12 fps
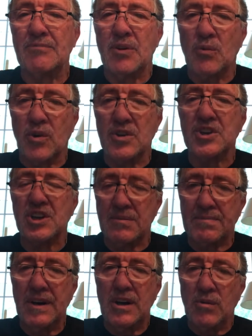
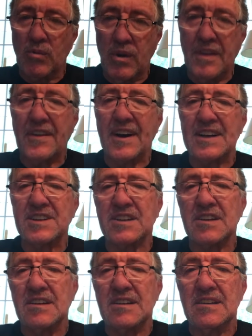worship with
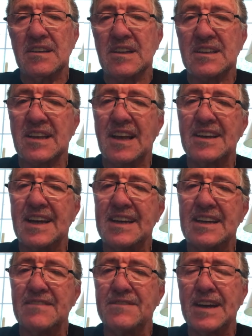us this Sunday
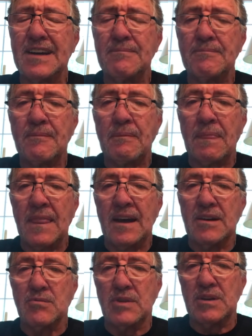evening.
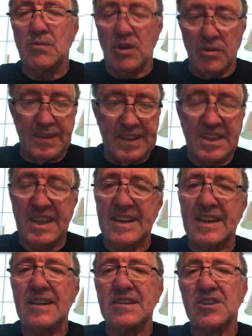We will be
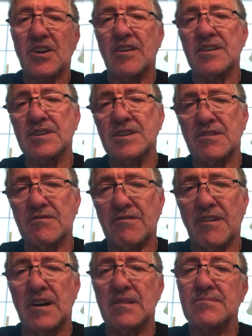singing songs
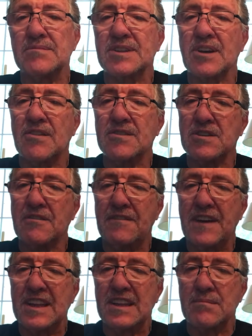from Songs of
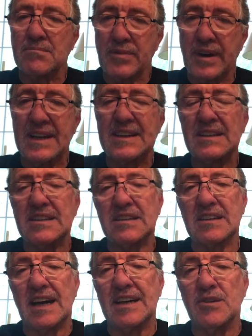Faith and
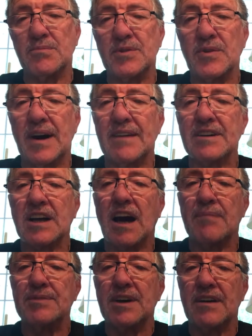Praise. I hope you have a
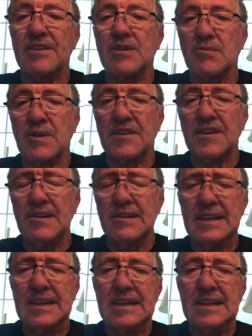copy of it with you